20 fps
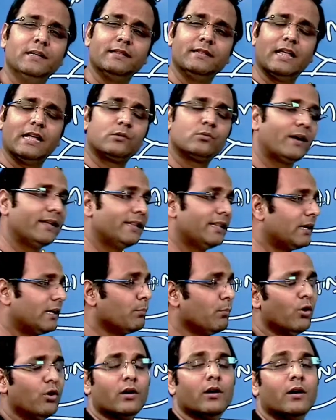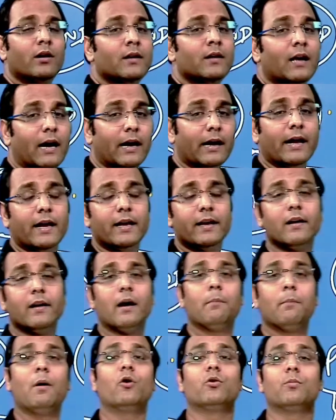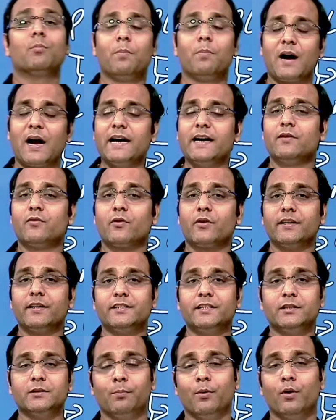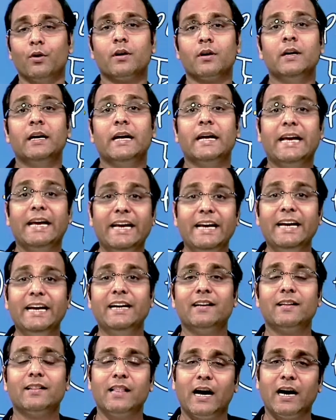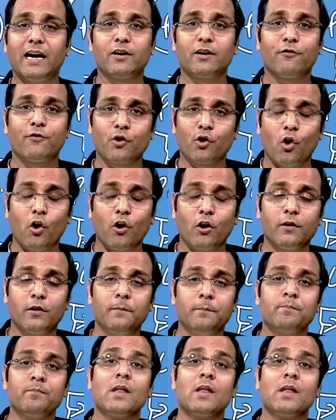That's why that book, again, about Brian Tracy's book, Eat That Frog.